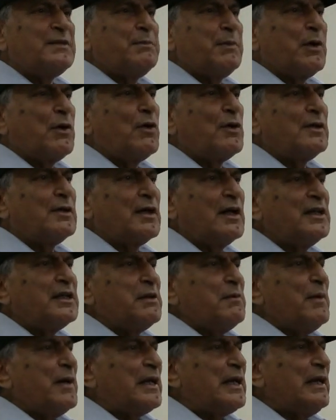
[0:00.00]
because
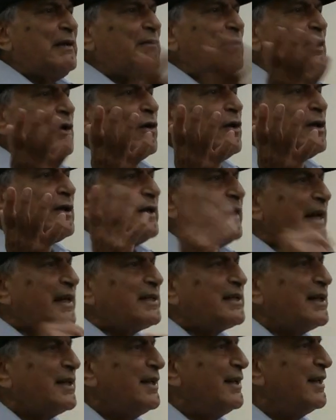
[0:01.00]
ultimately we are all
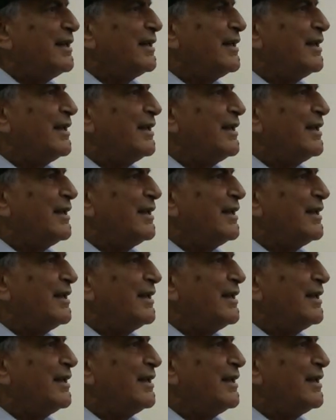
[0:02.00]
connected